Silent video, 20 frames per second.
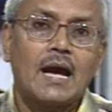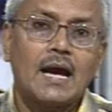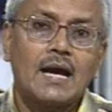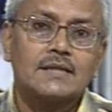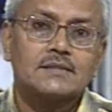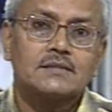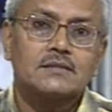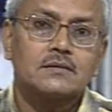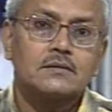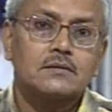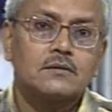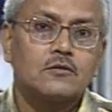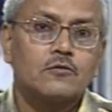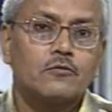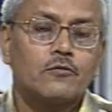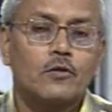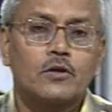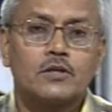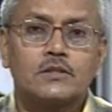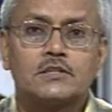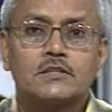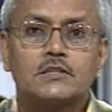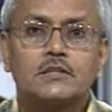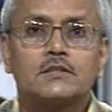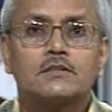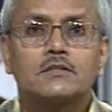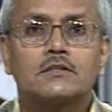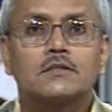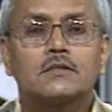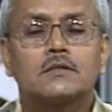as, for
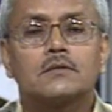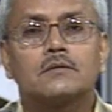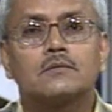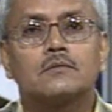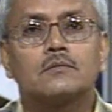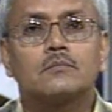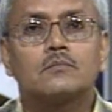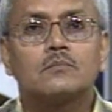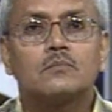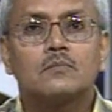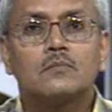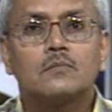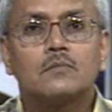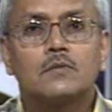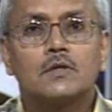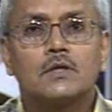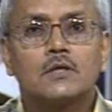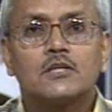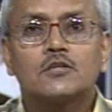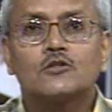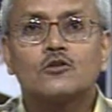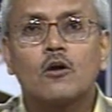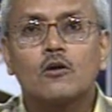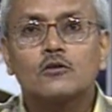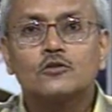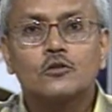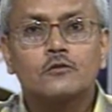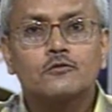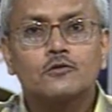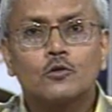instance, the
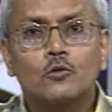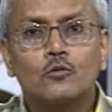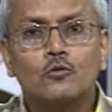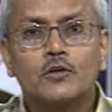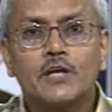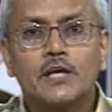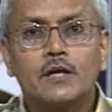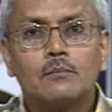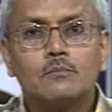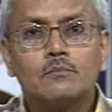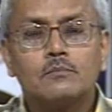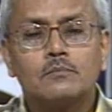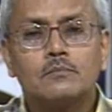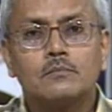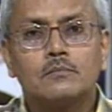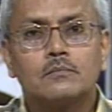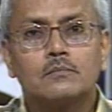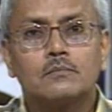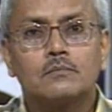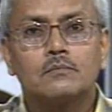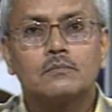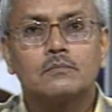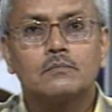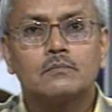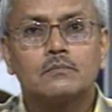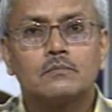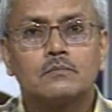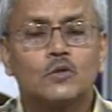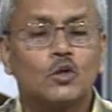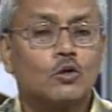songs of Sonu Nigam?
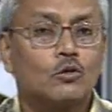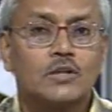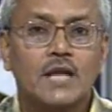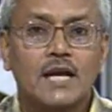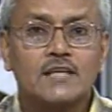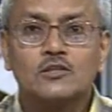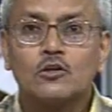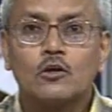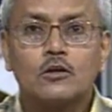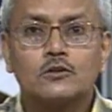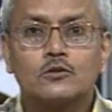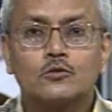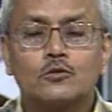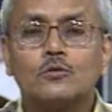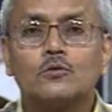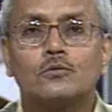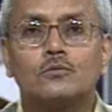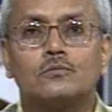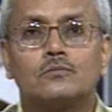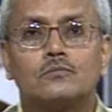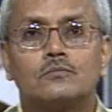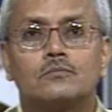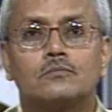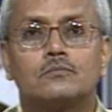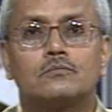No, that's not true.